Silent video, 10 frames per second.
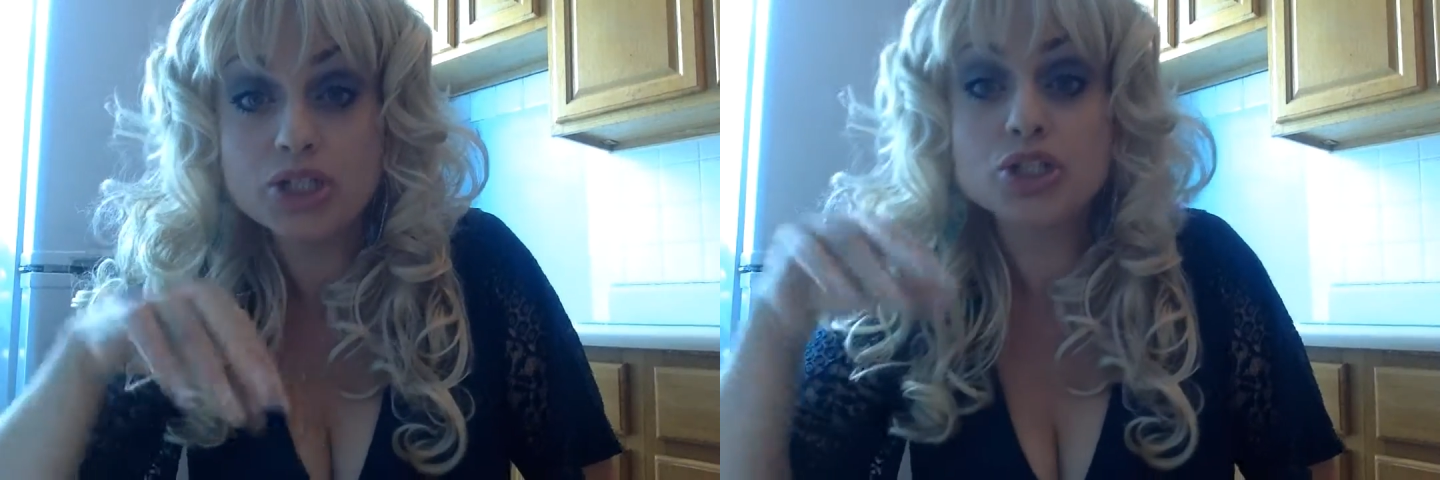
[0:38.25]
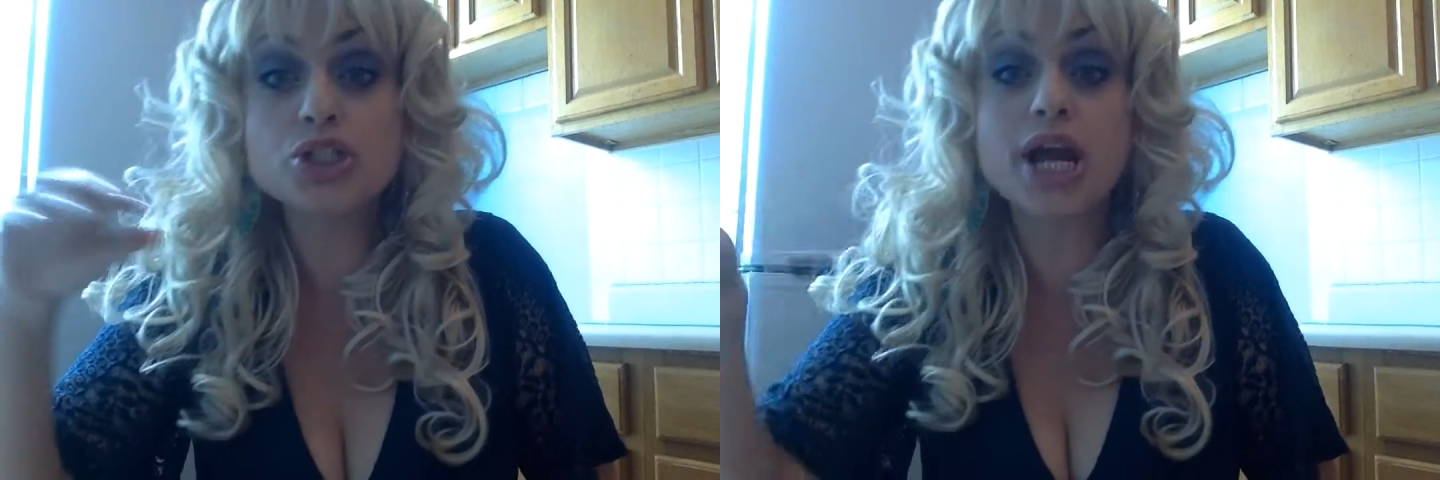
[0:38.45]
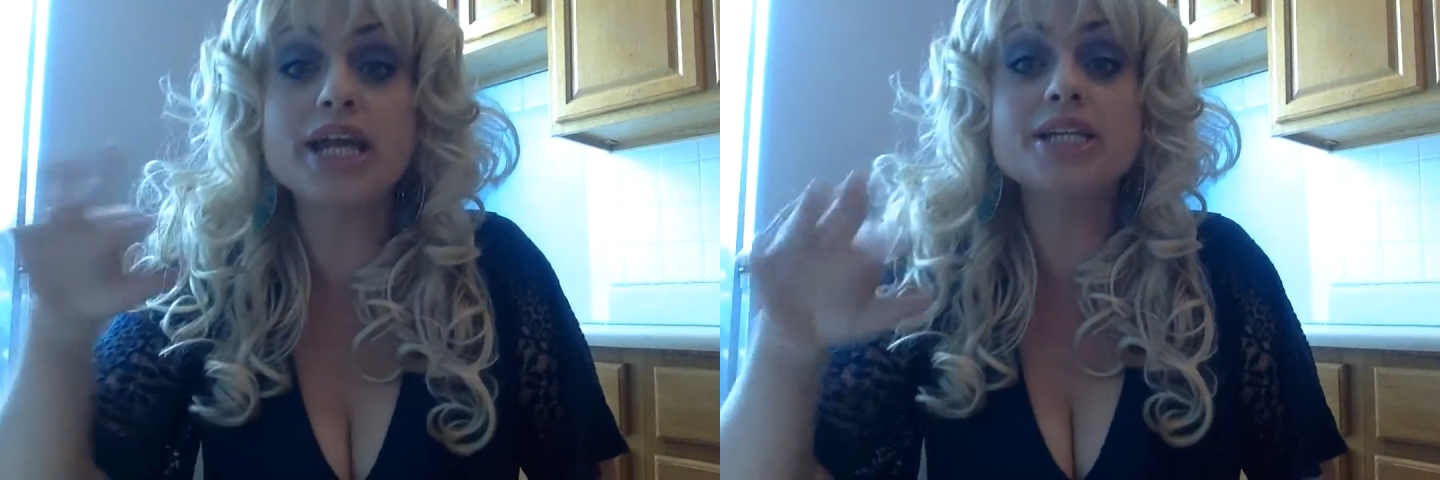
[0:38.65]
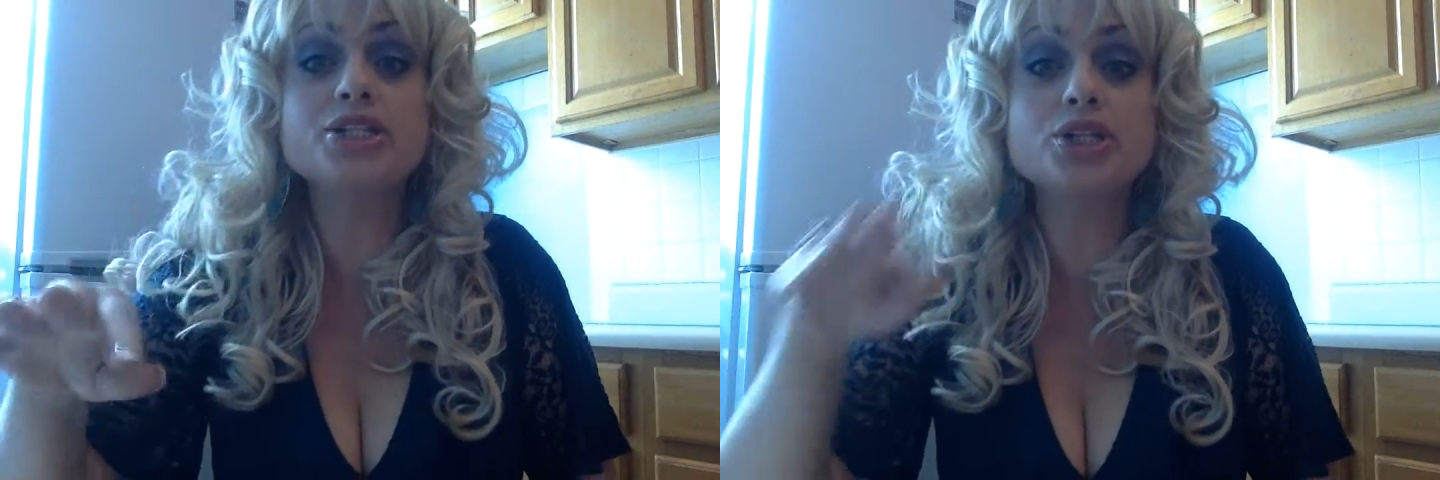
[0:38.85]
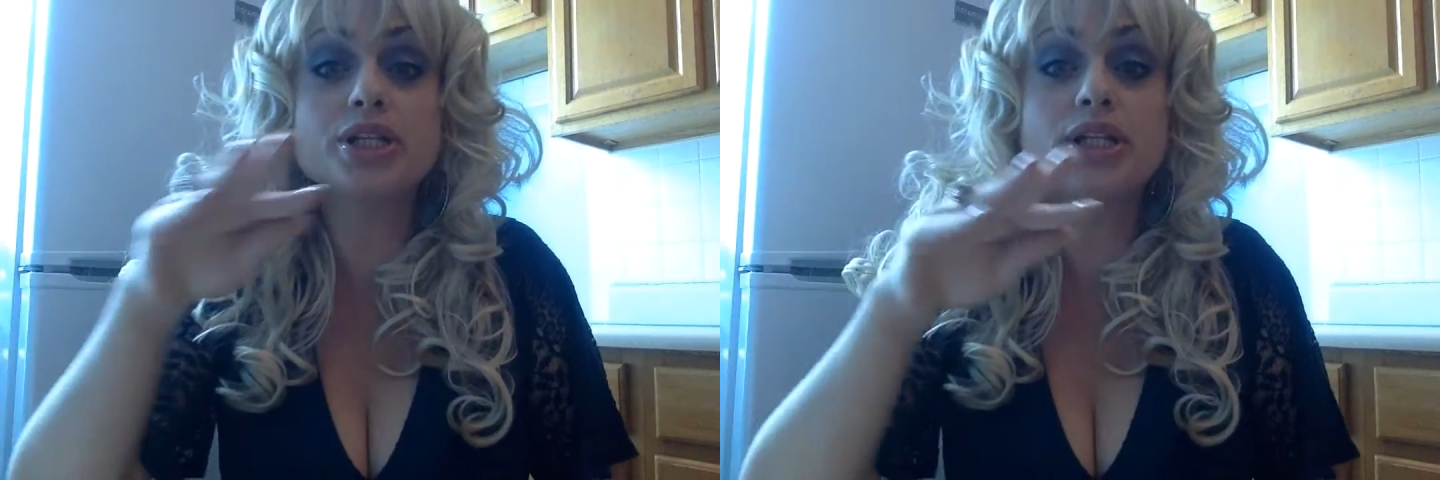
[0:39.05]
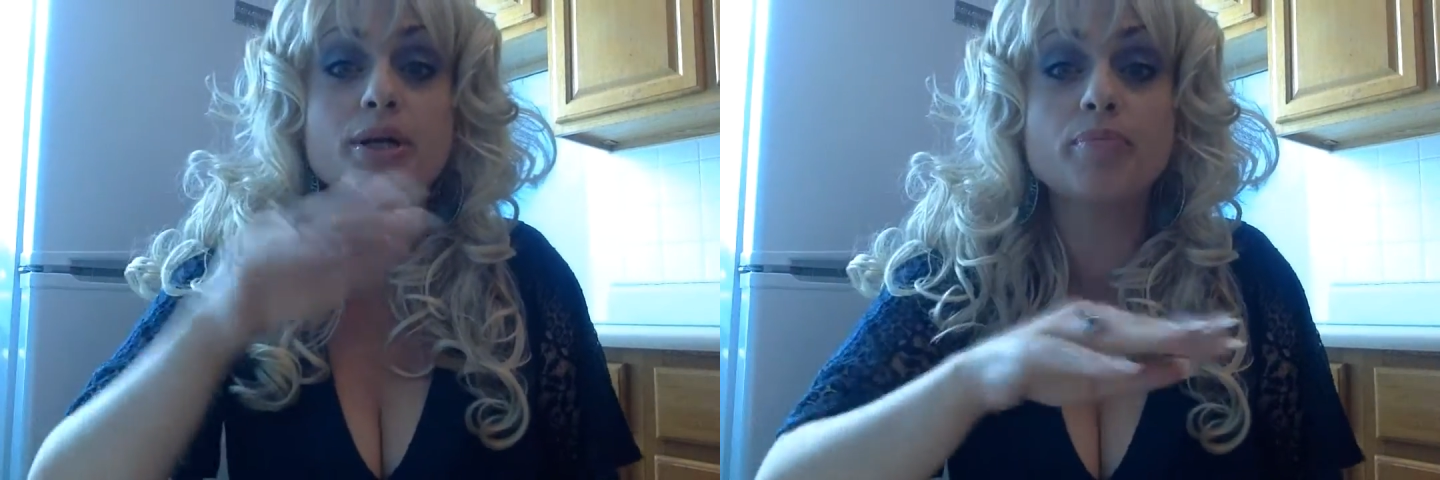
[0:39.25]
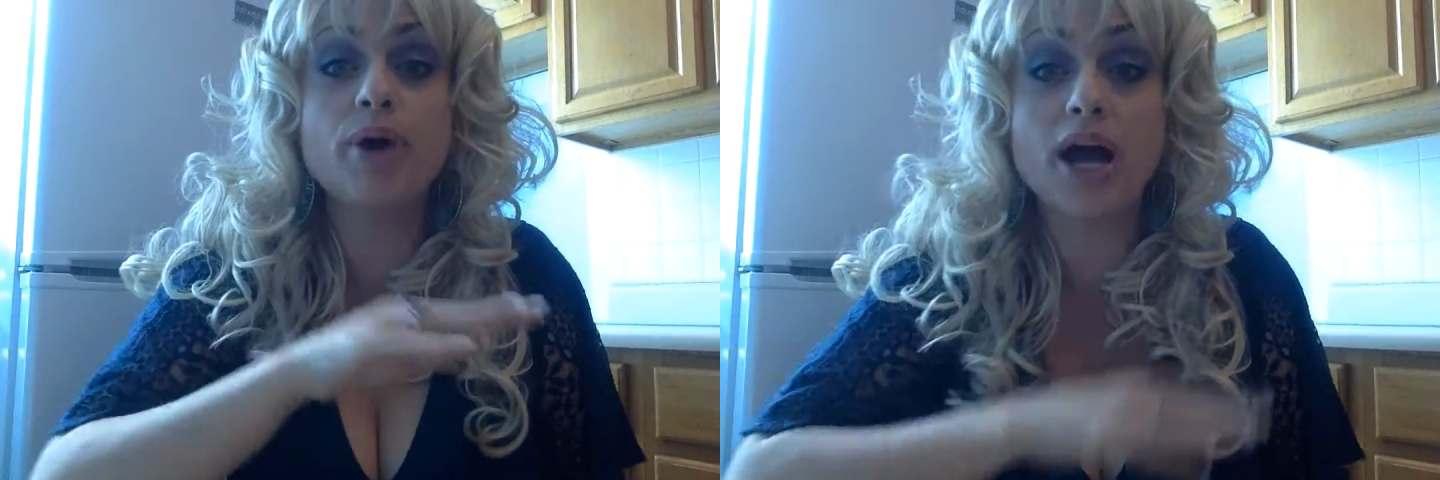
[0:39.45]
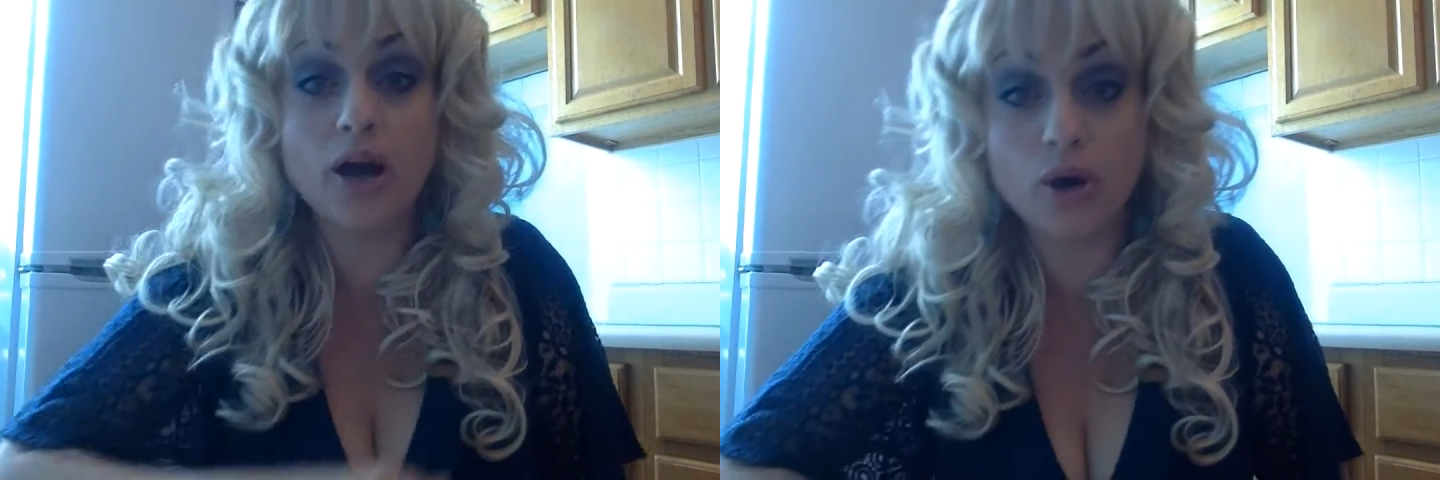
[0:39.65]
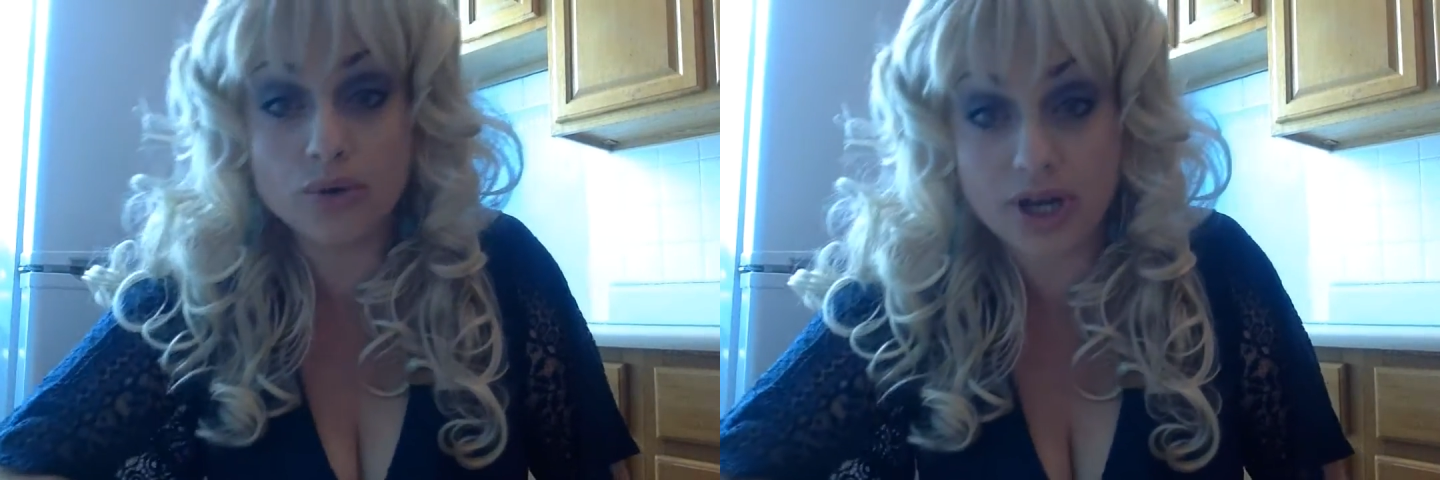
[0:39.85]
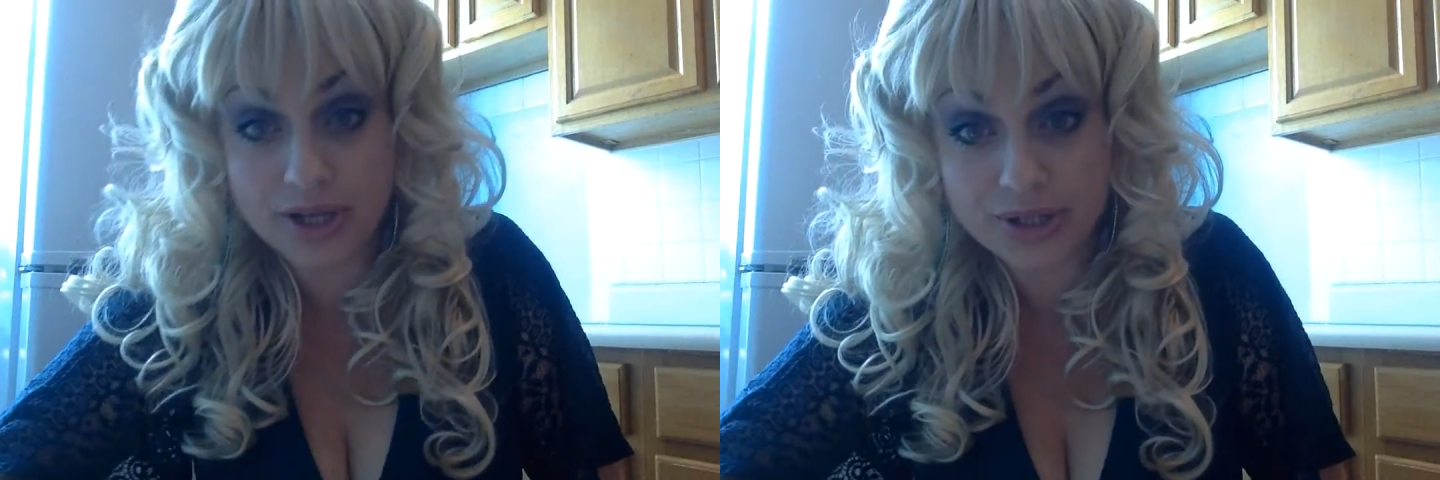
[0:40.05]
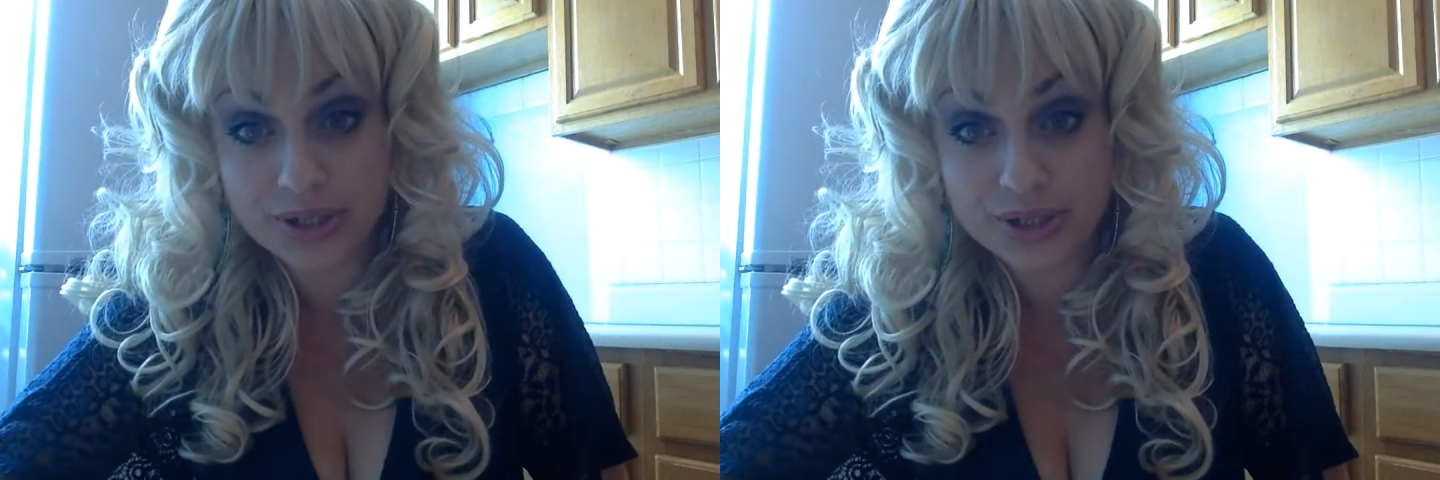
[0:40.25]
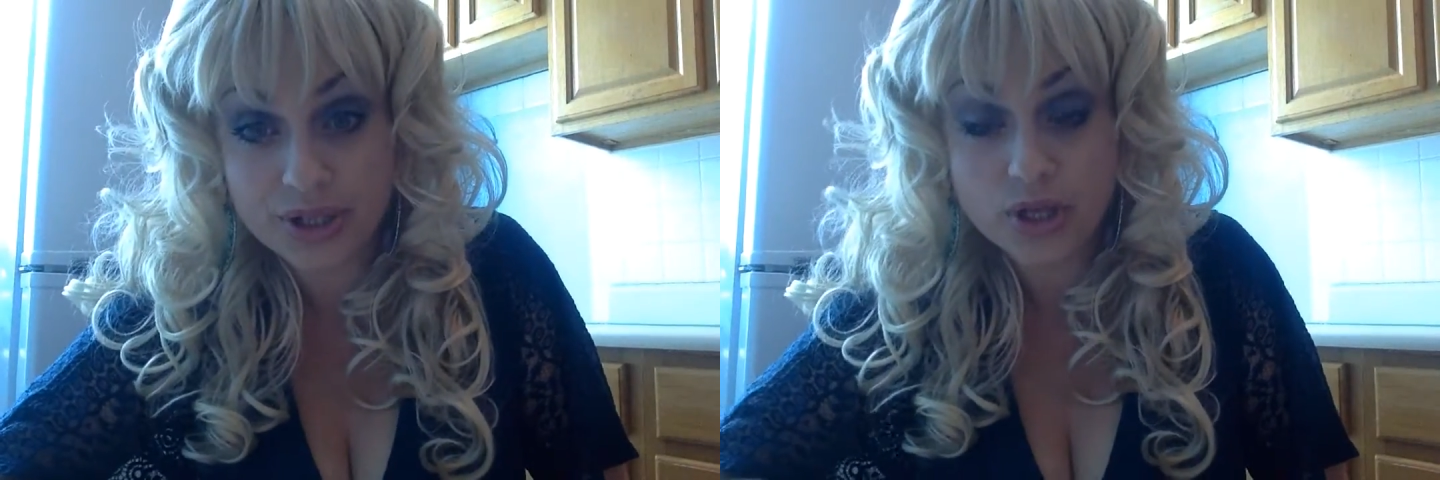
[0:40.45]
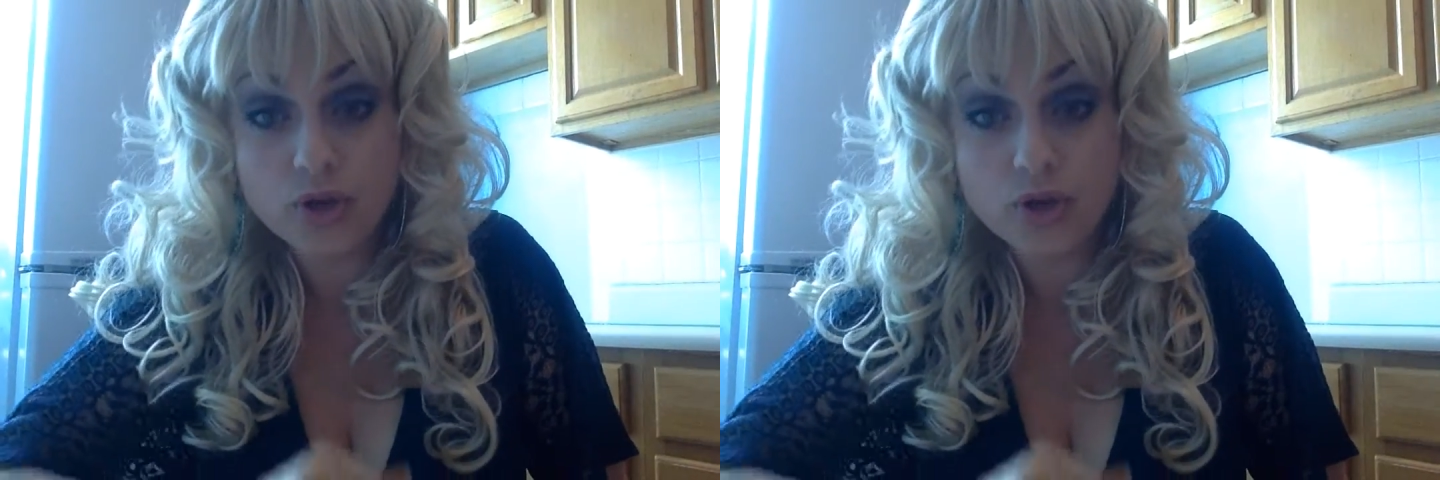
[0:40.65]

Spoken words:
changing their butthole color